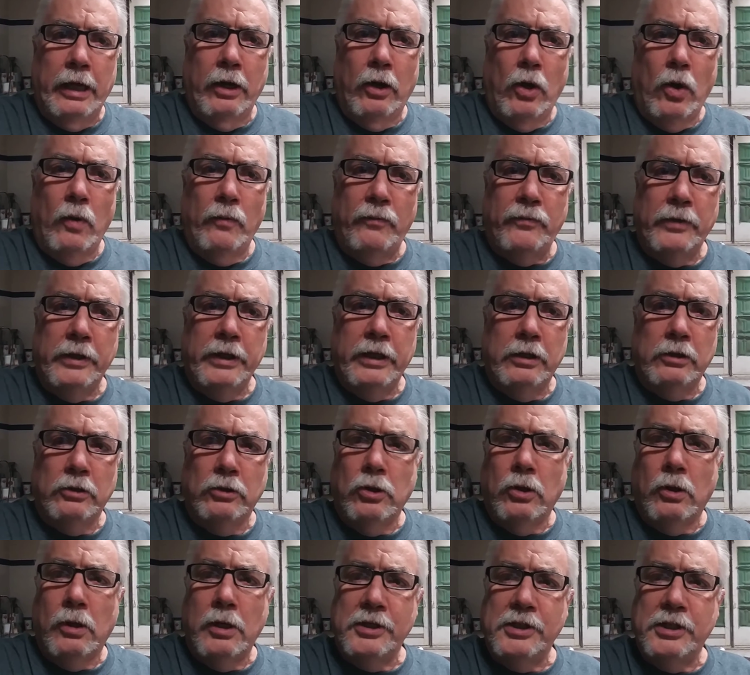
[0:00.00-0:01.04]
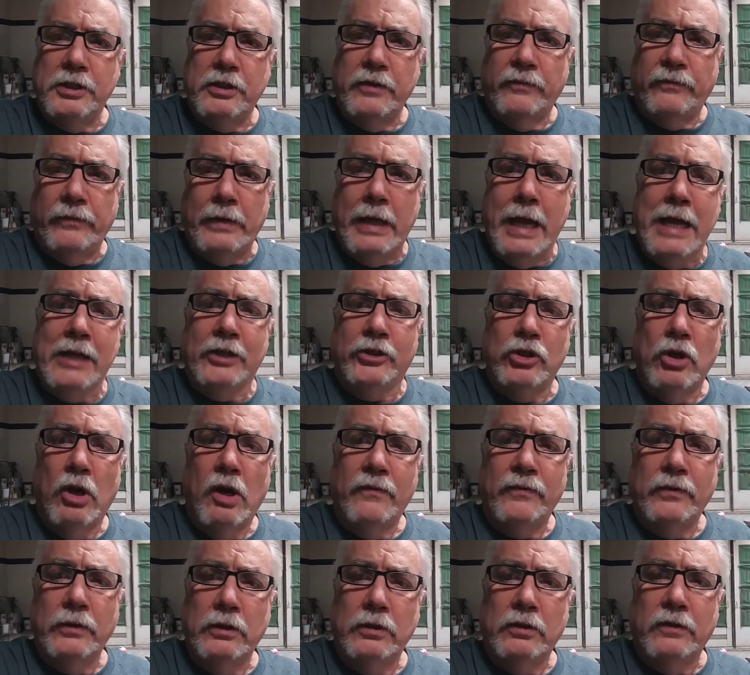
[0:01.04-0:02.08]
Hopefully it'll cause it to flash
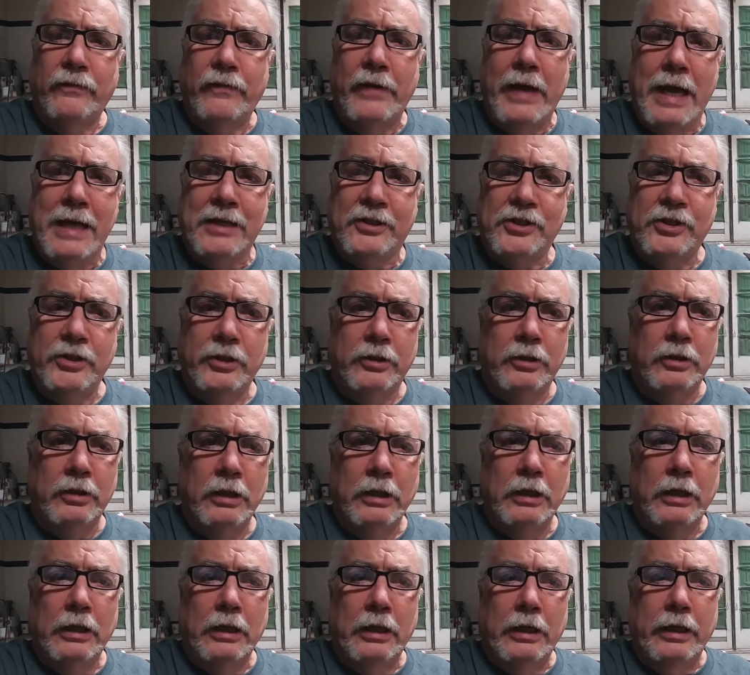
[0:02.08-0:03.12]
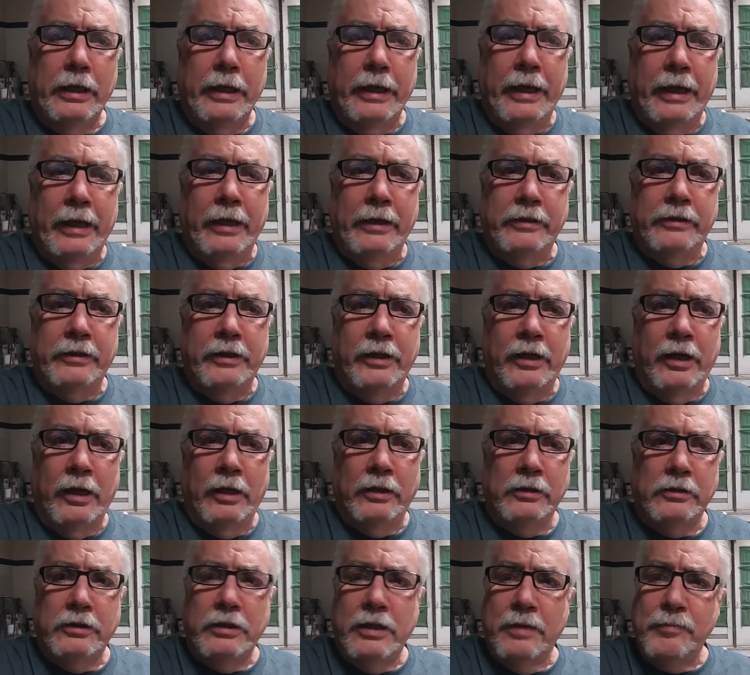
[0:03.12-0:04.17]
off a little faster and
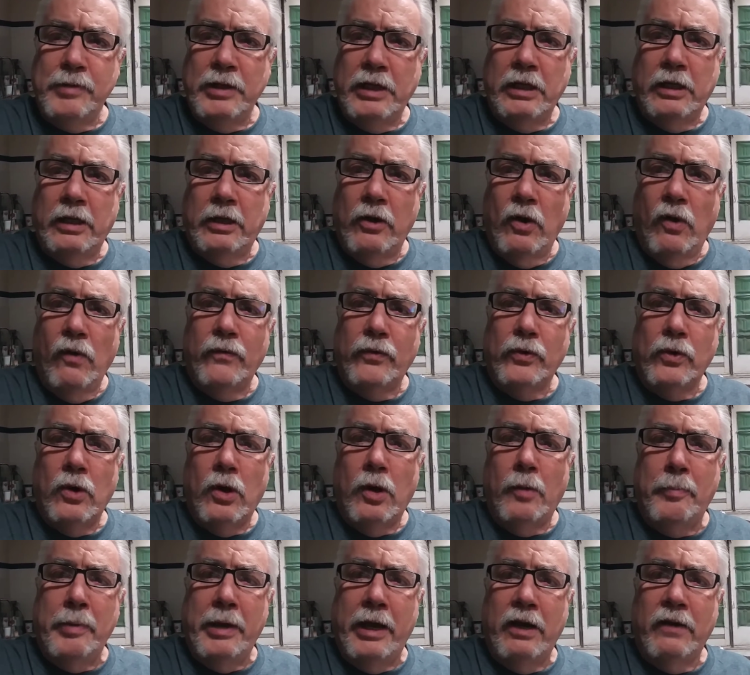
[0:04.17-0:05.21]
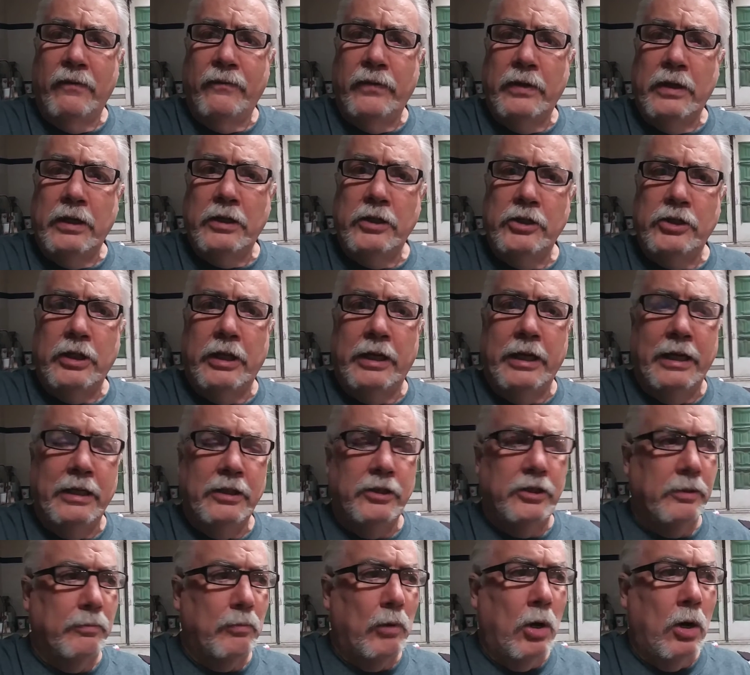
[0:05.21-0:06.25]
give me an overall better finish. And then
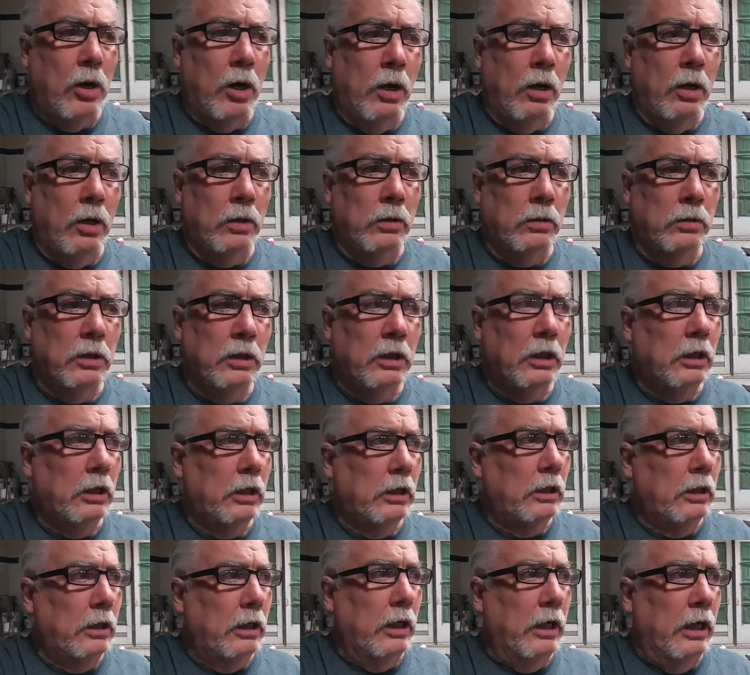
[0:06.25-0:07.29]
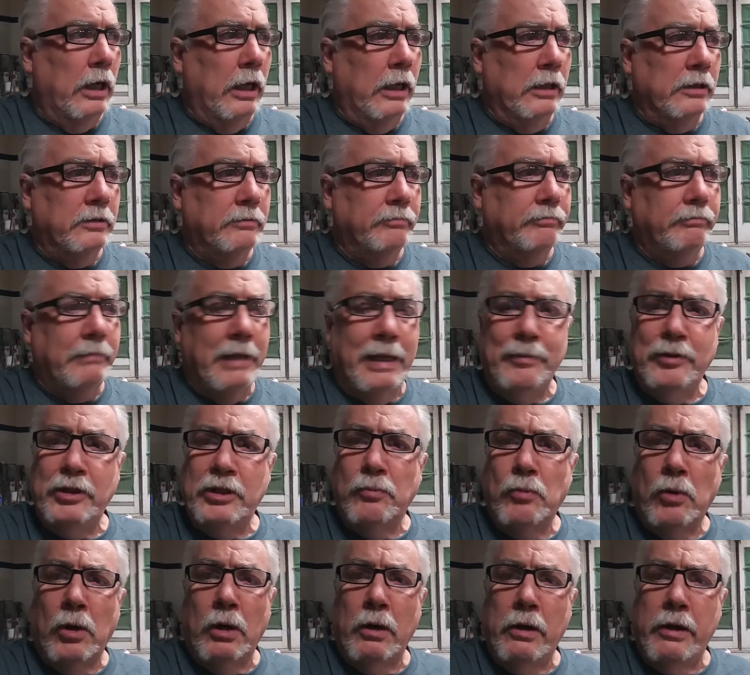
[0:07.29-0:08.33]
tomorrow, maybe
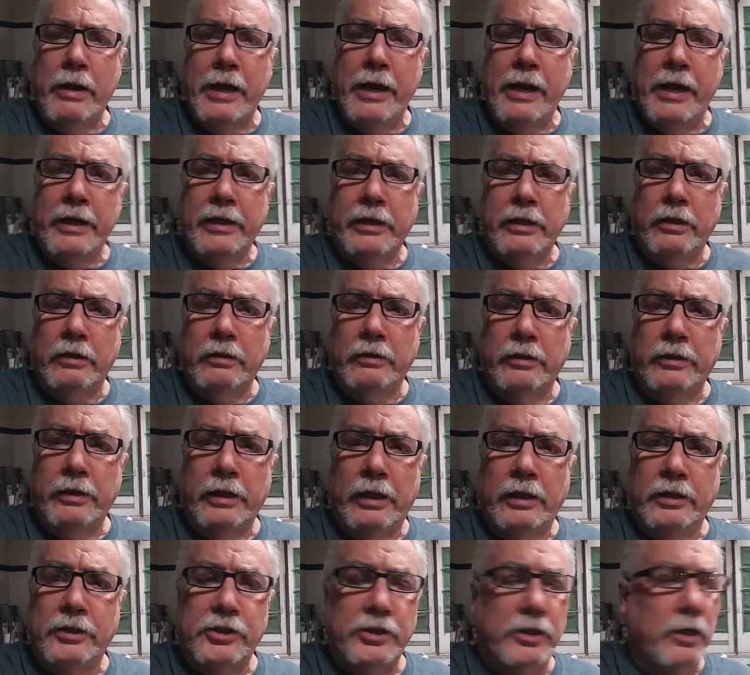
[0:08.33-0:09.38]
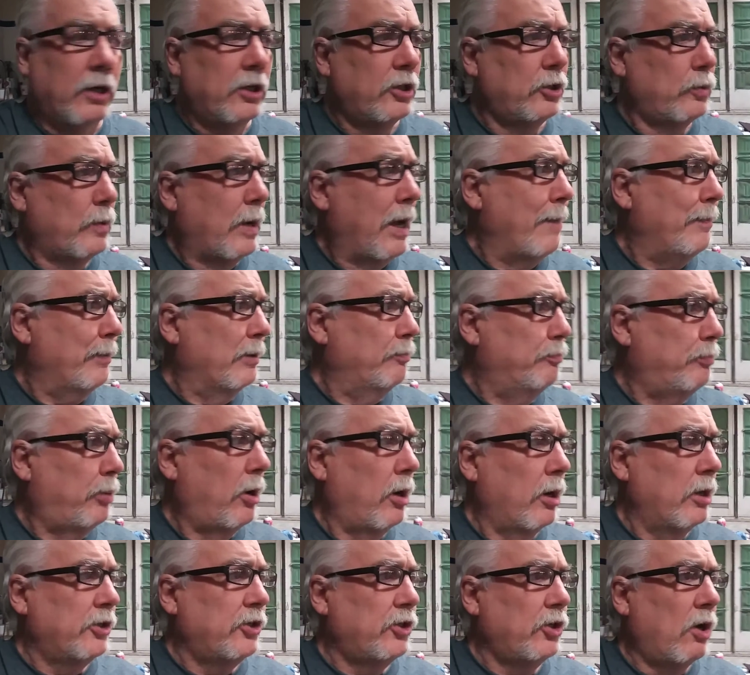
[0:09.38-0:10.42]
tomorrow night, I can start swapping
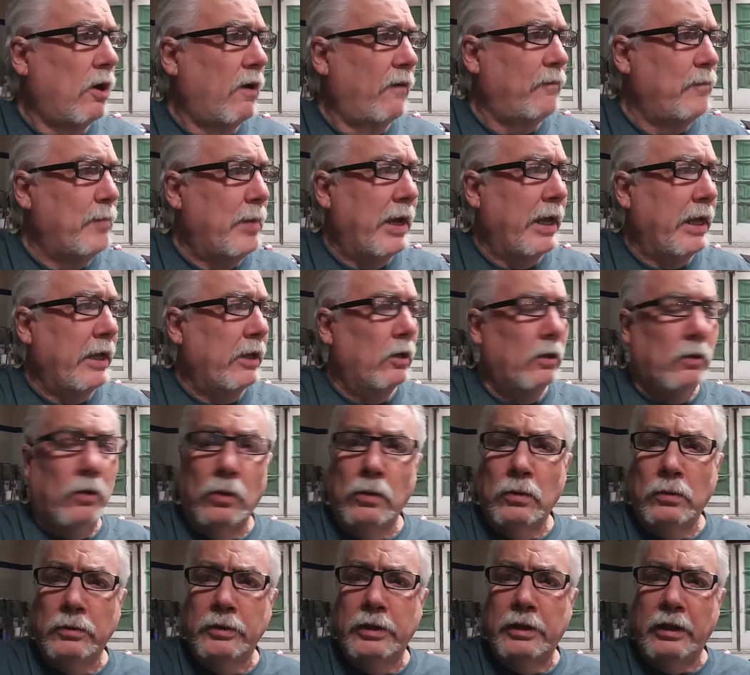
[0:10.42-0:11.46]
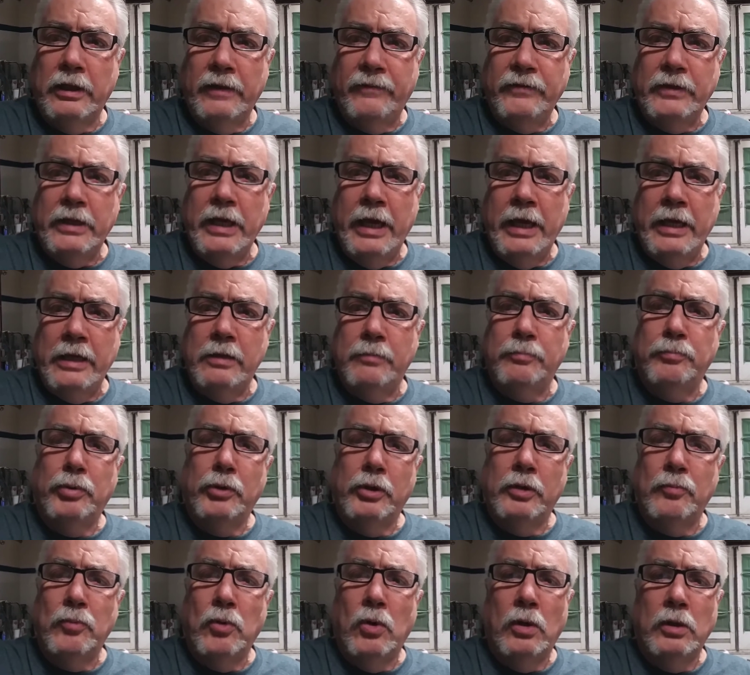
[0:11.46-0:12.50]
parts off my old liftgate and
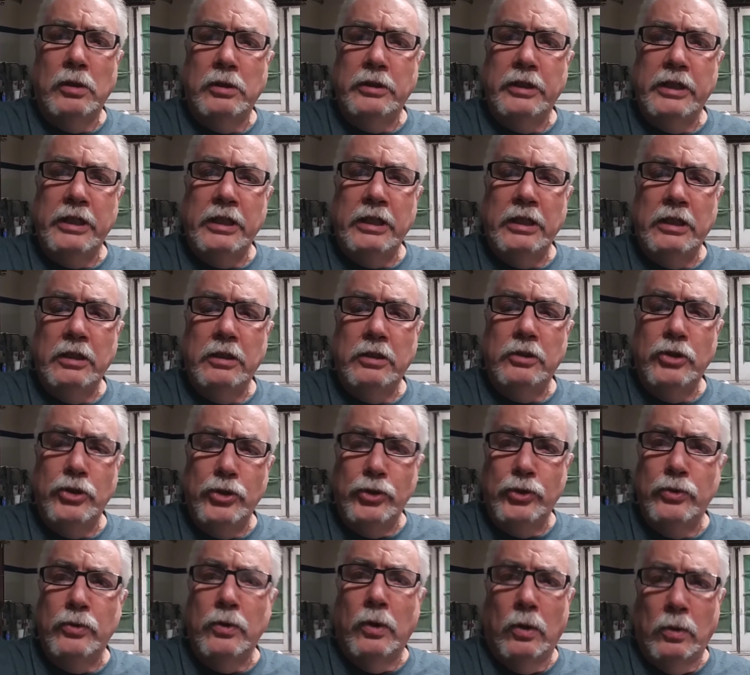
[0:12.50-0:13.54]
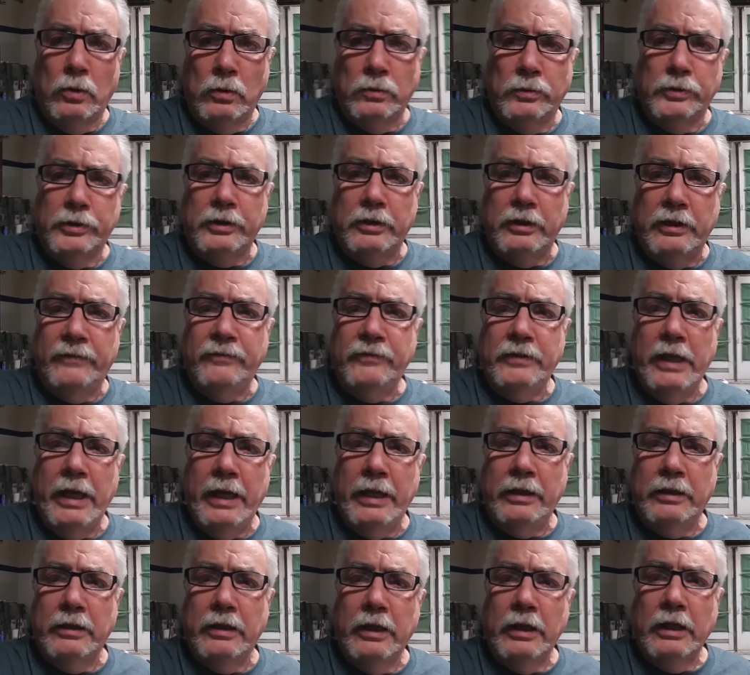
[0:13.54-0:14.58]
put them on the new old
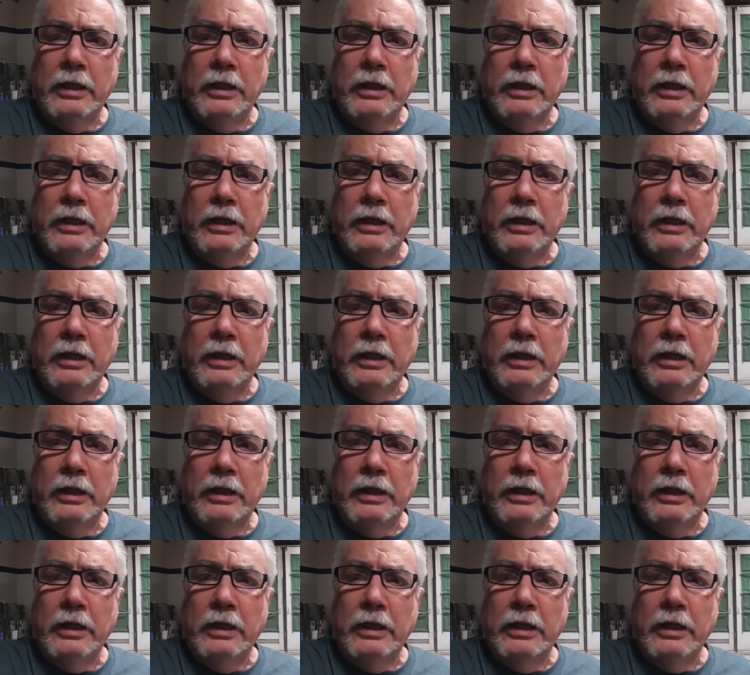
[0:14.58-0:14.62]
liftgate.